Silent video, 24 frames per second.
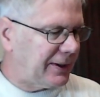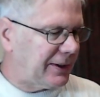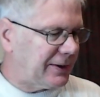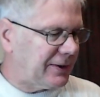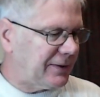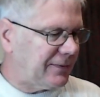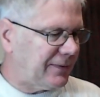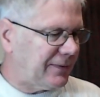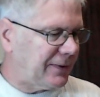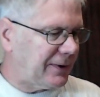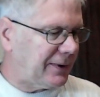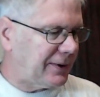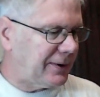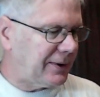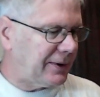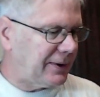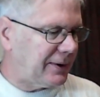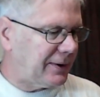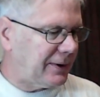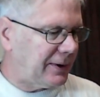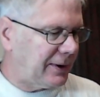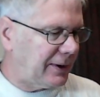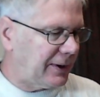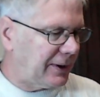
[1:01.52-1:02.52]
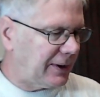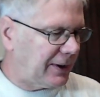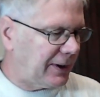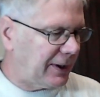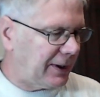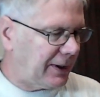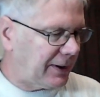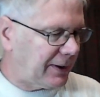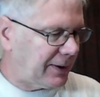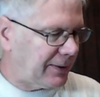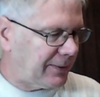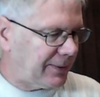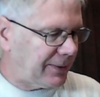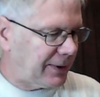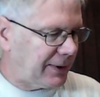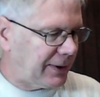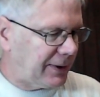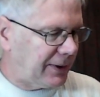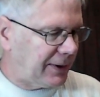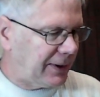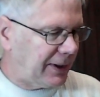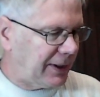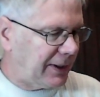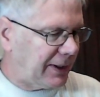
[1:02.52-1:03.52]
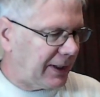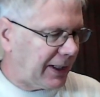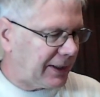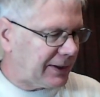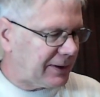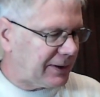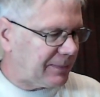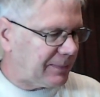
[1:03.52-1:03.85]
this function, and here we're going to need x